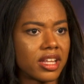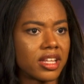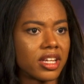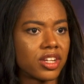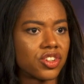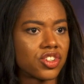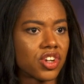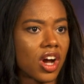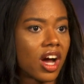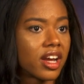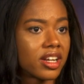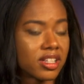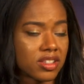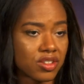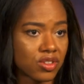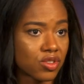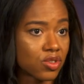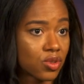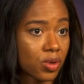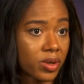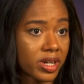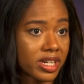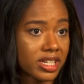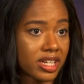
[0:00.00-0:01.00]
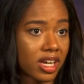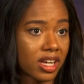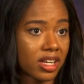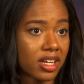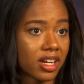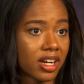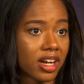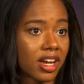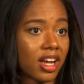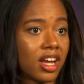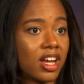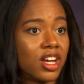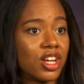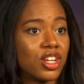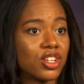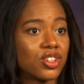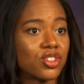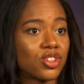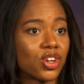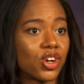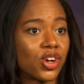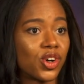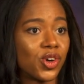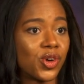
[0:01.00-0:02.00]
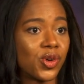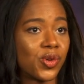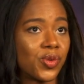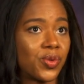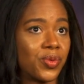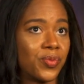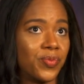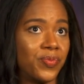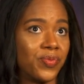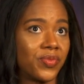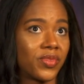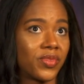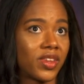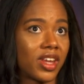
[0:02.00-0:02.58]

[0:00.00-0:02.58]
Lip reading: I think John is a storyteller. So